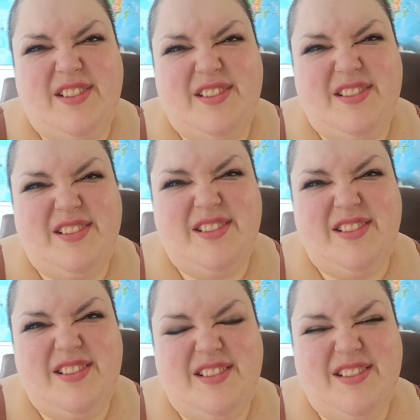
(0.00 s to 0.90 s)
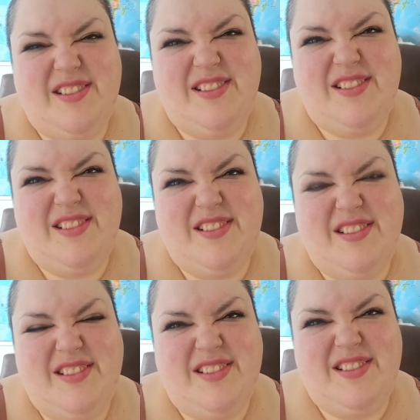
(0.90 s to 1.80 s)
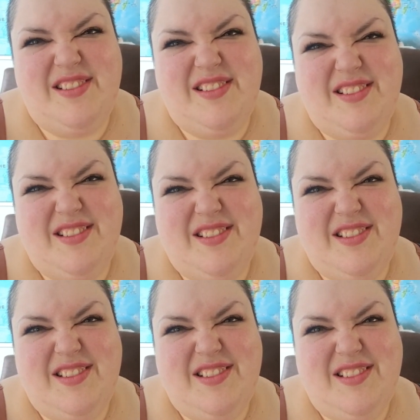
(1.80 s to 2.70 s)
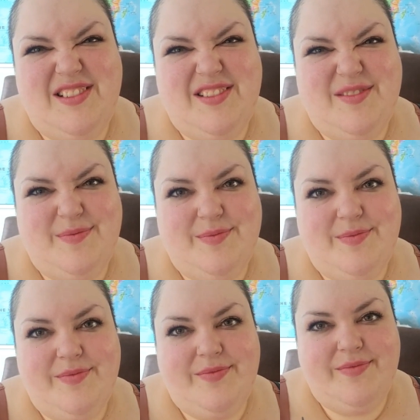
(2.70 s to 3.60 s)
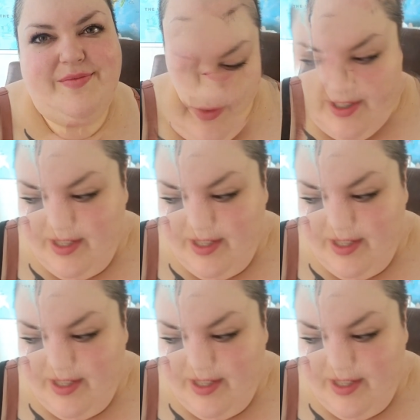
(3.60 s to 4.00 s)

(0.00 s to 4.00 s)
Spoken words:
(no one is talking)